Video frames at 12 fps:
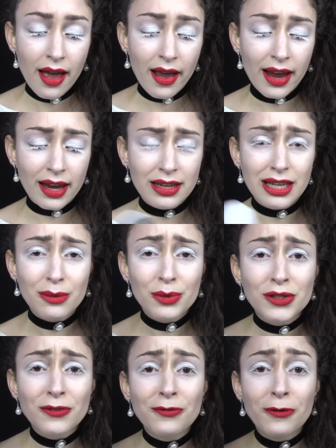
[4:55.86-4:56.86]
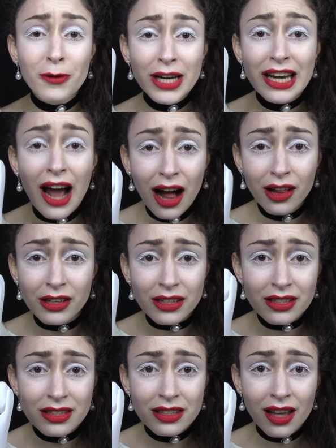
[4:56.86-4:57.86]
and it was
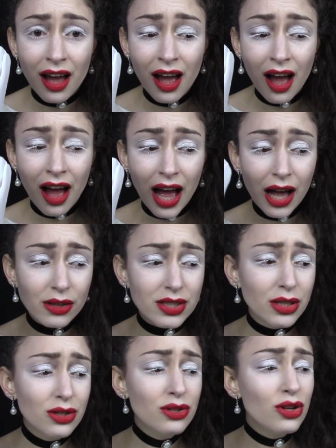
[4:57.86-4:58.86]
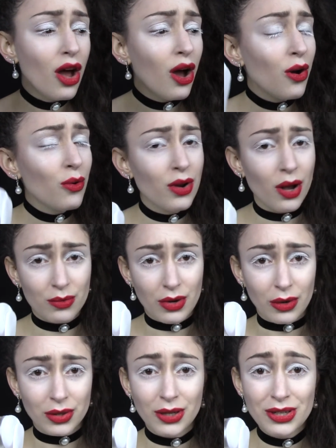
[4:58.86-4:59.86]
$40. I was like, no, no,
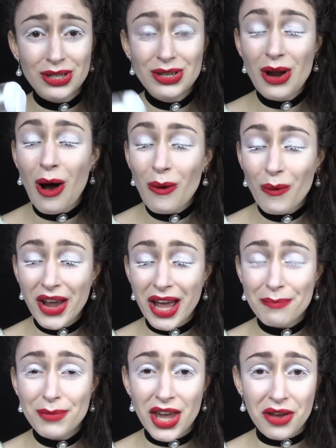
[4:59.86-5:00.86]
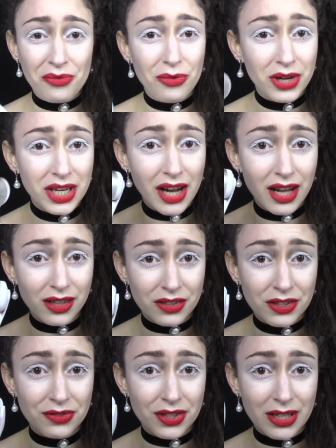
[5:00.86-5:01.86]
no. There's no way I'm paying
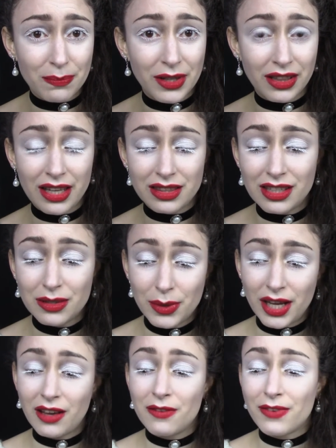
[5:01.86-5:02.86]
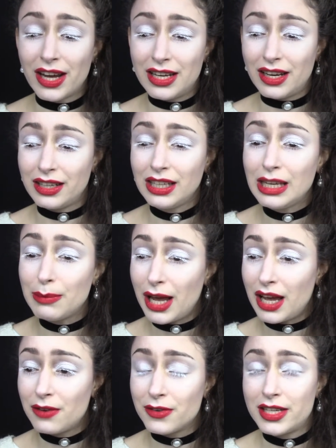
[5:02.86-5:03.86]
$40 for something like this when I can find it on eBay for